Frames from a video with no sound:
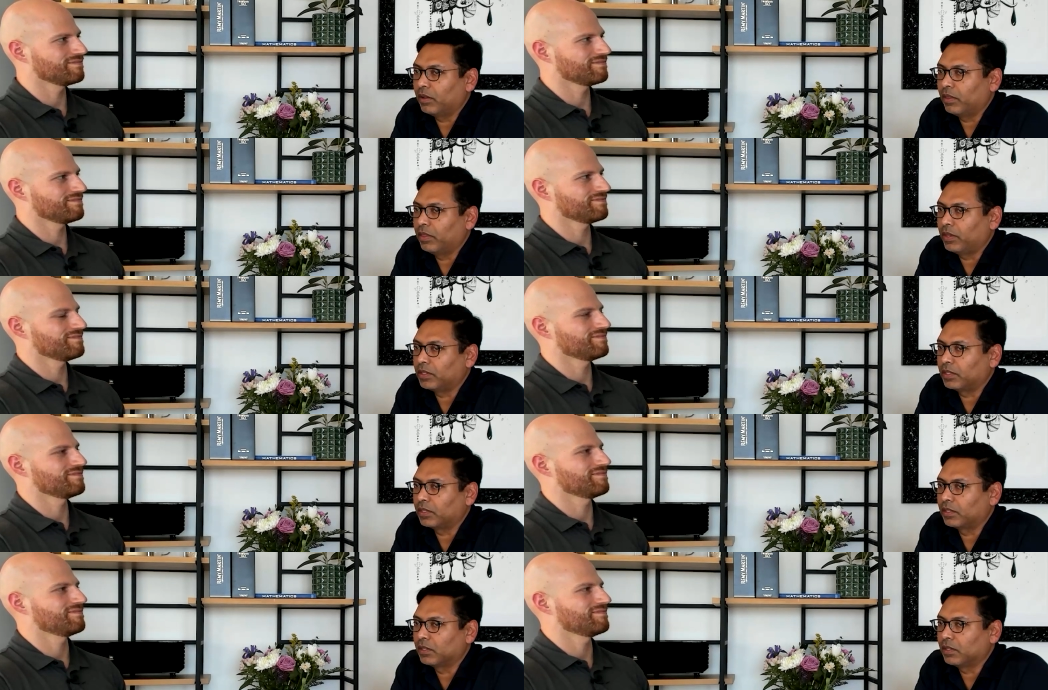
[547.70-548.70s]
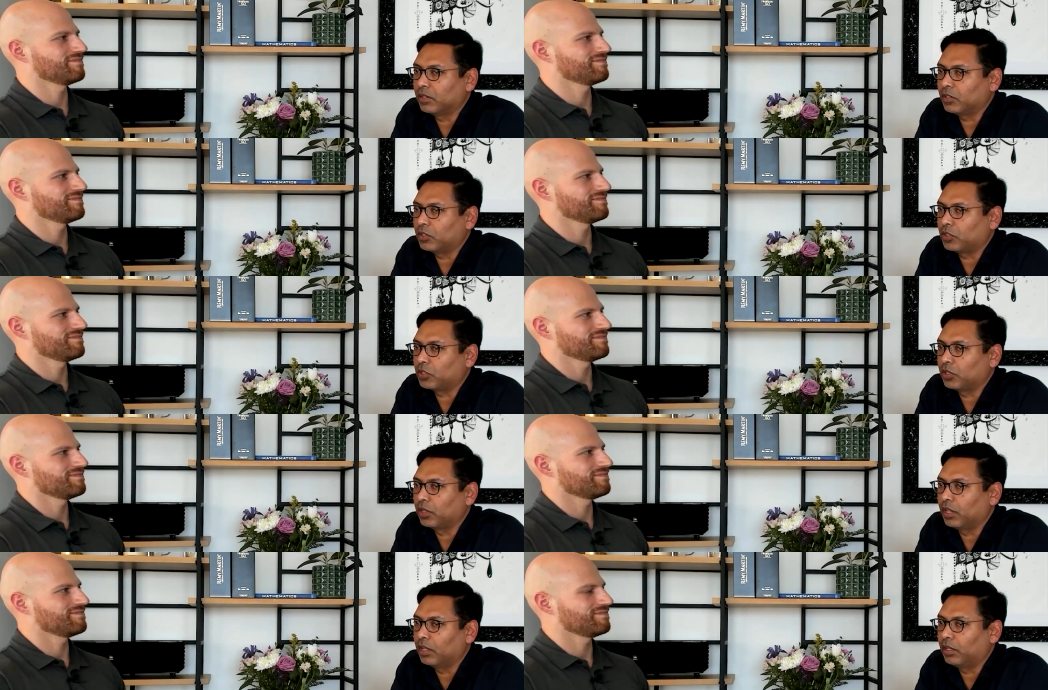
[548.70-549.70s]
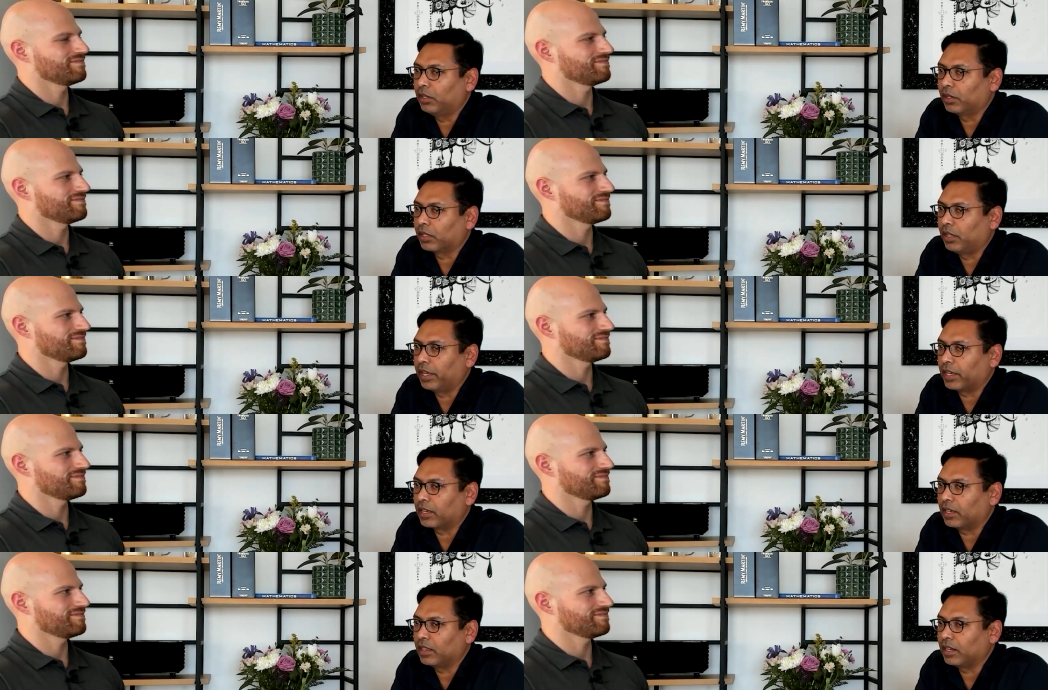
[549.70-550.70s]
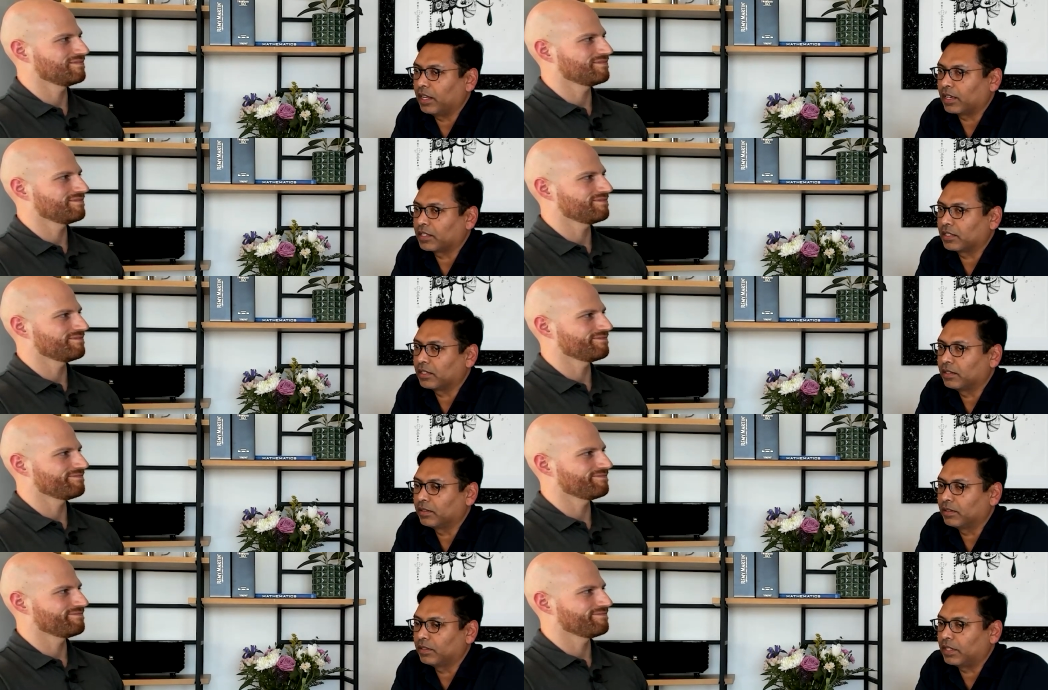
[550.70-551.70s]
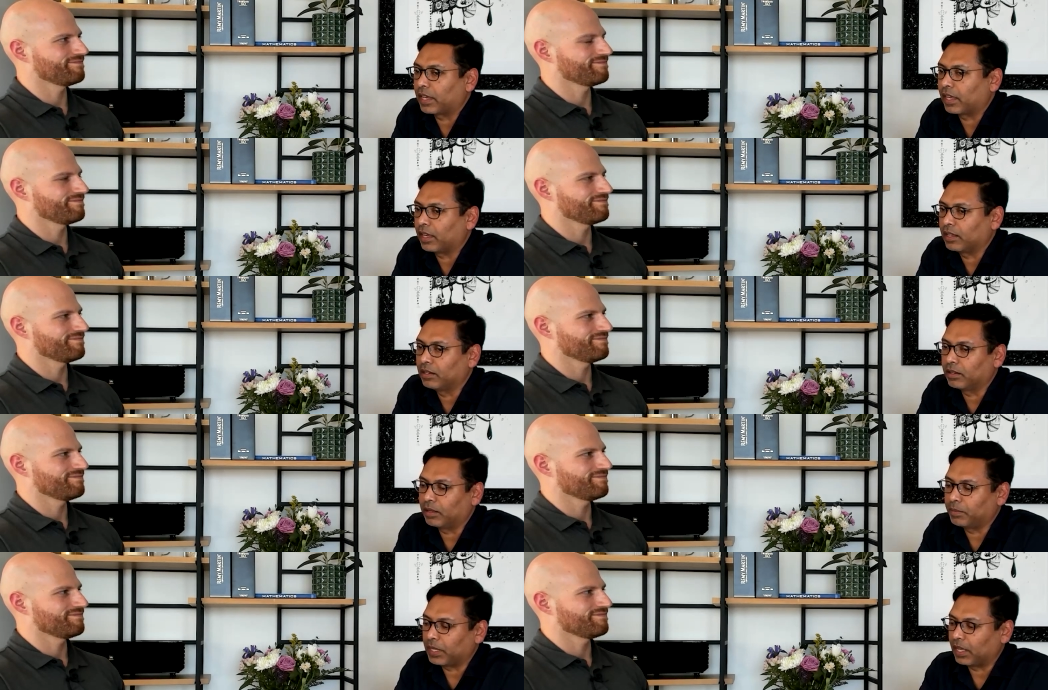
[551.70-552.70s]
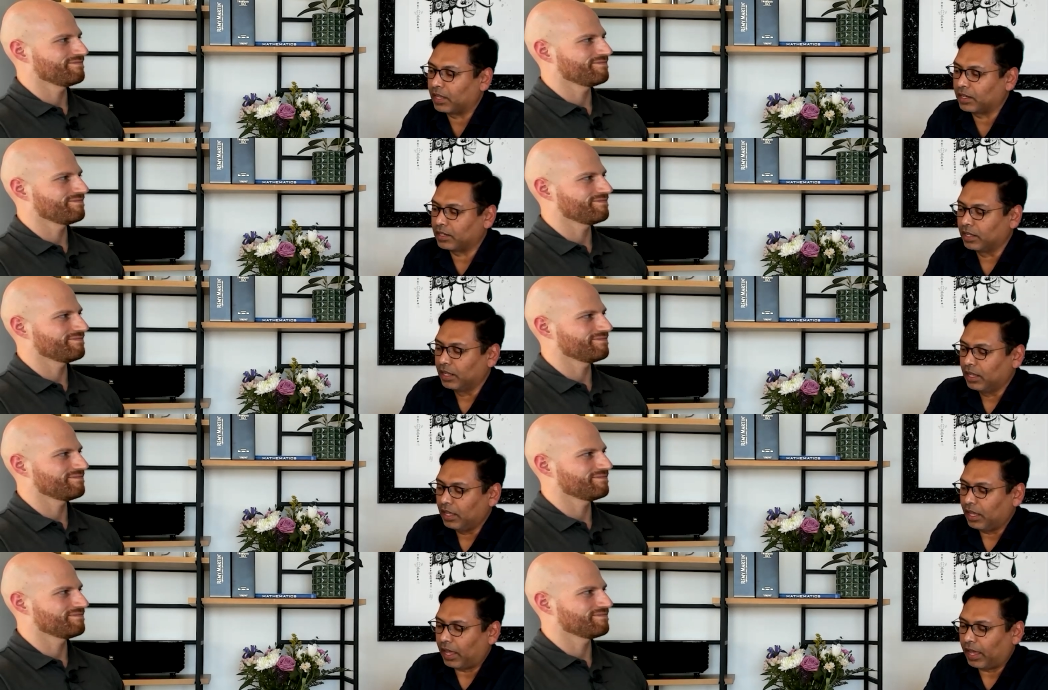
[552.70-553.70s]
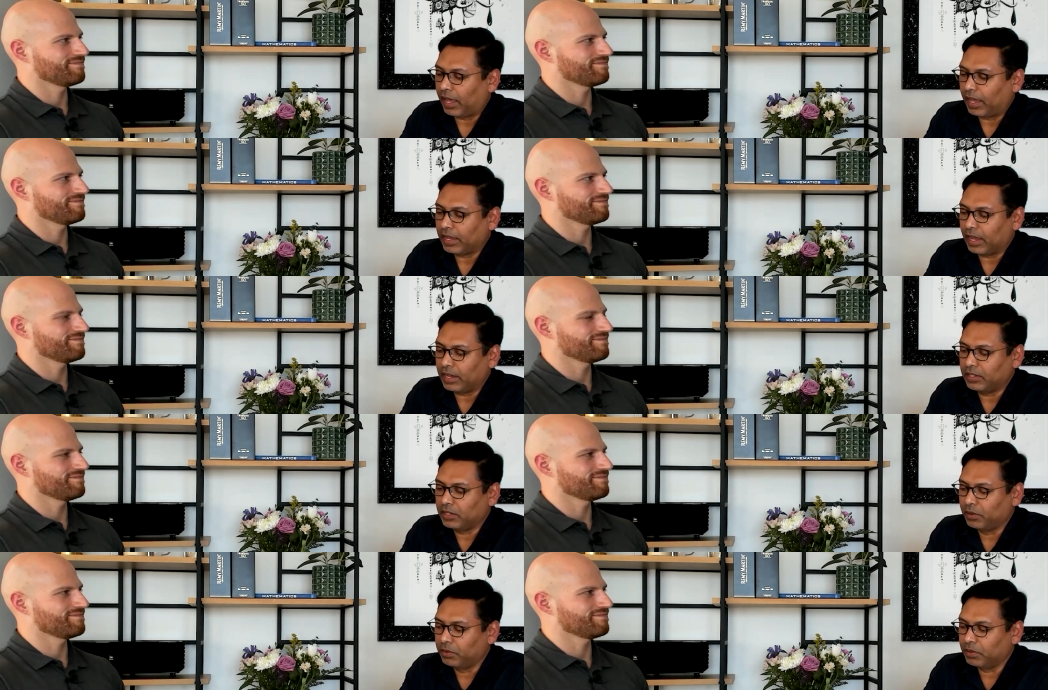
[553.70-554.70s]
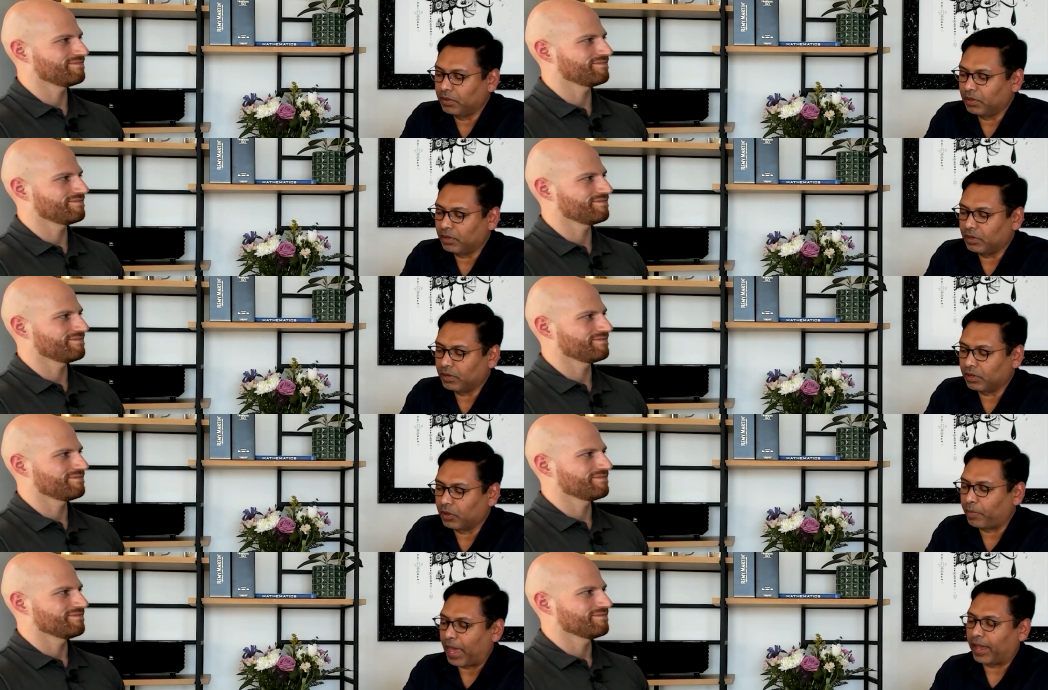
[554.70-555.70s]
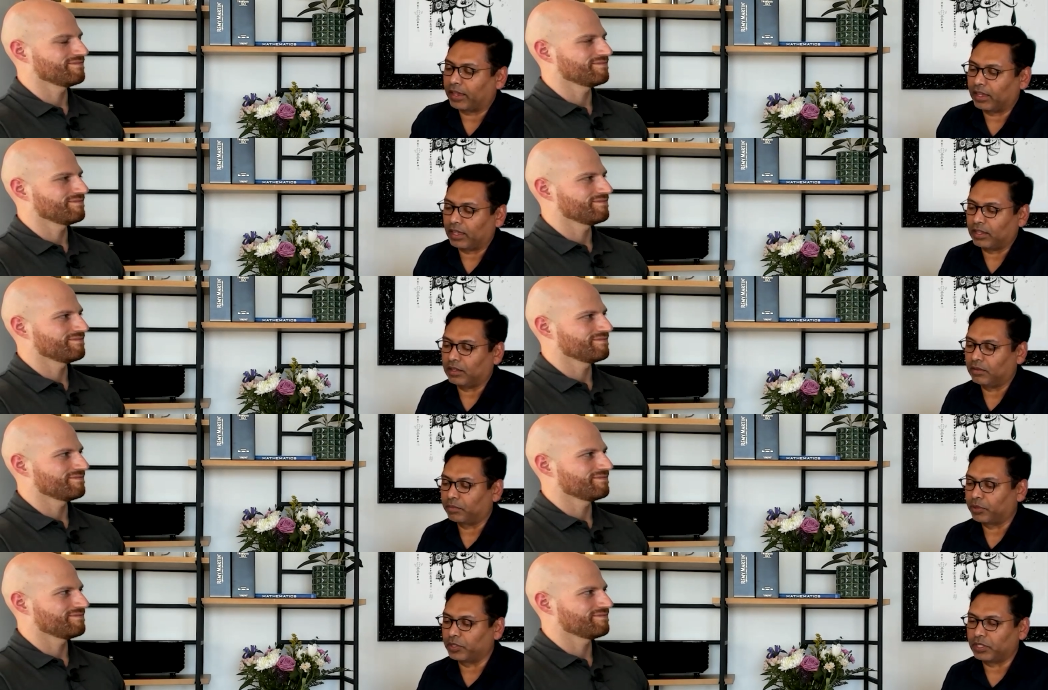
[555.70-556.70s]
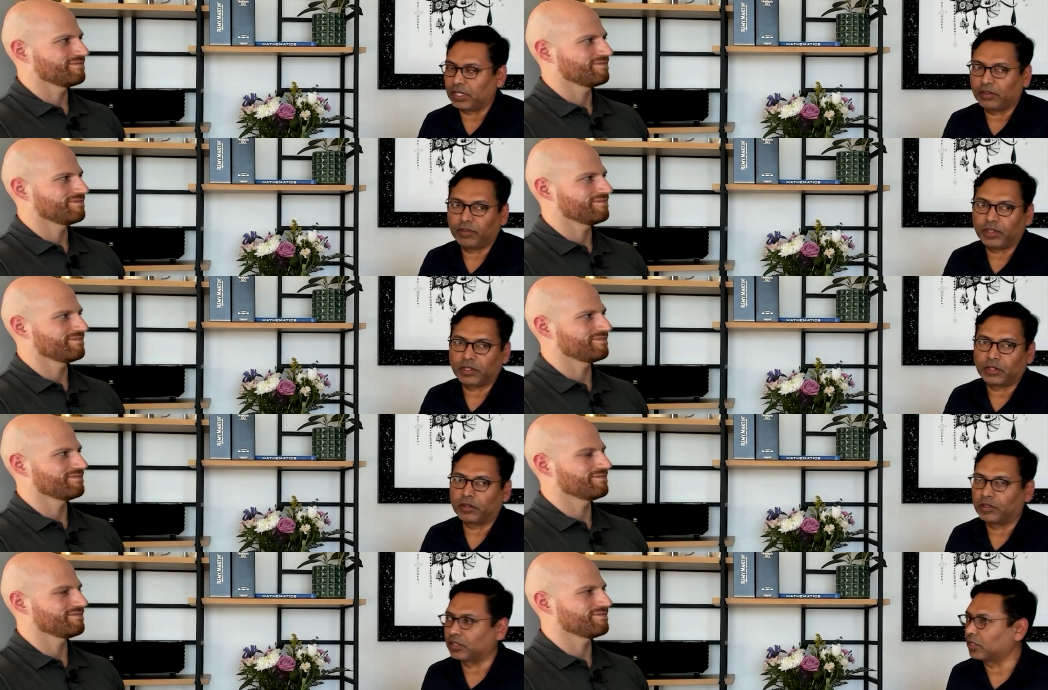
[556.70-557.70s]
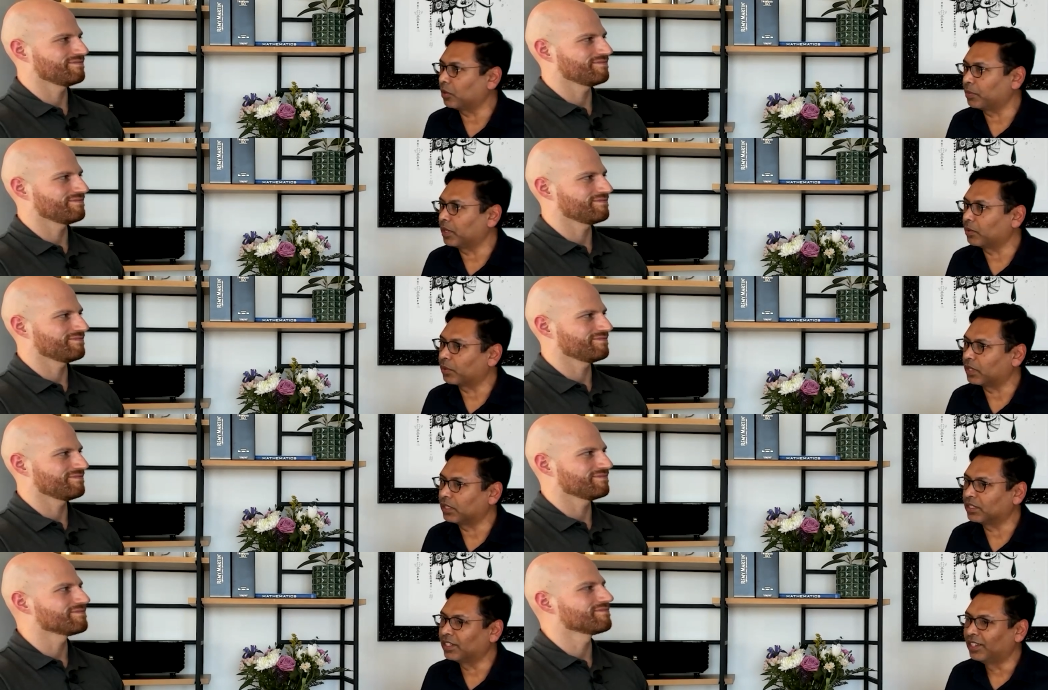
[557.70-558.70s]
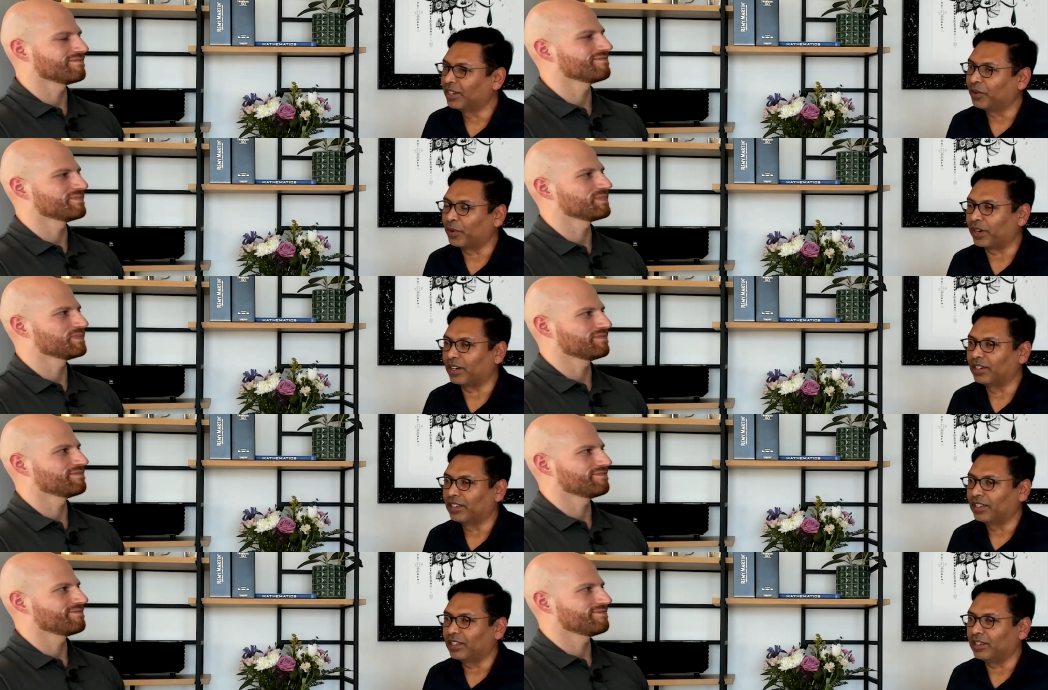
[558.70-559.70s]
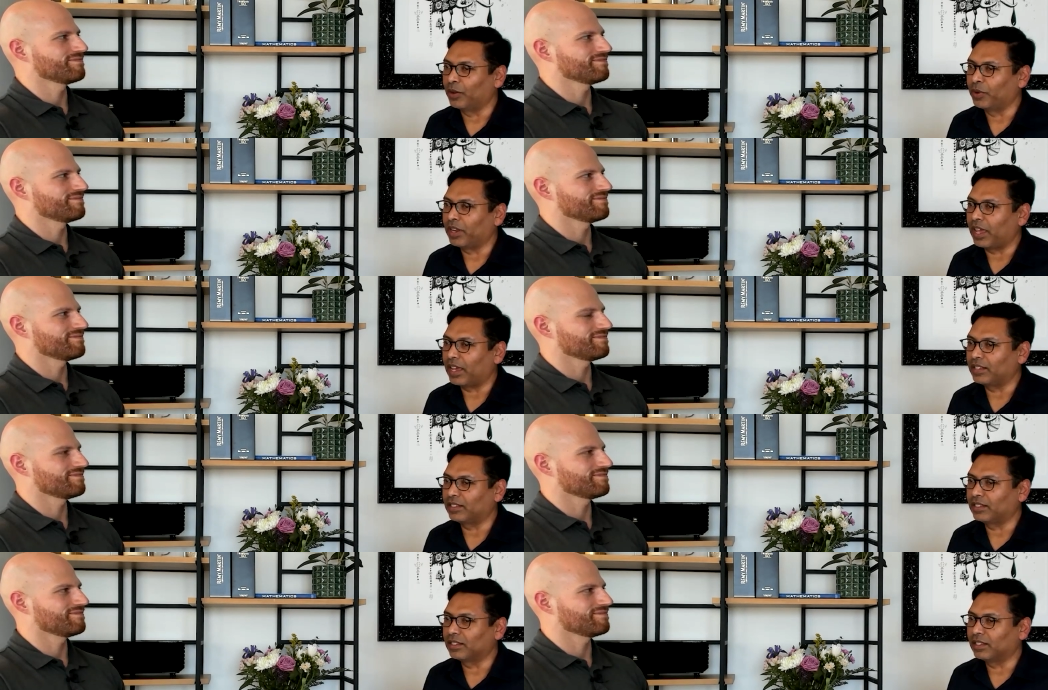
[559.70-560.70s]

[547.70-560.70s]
Speaker 1: this should look like in the next decade and beyond. I, I don't go back and perceive this sort of dystopian world where no one has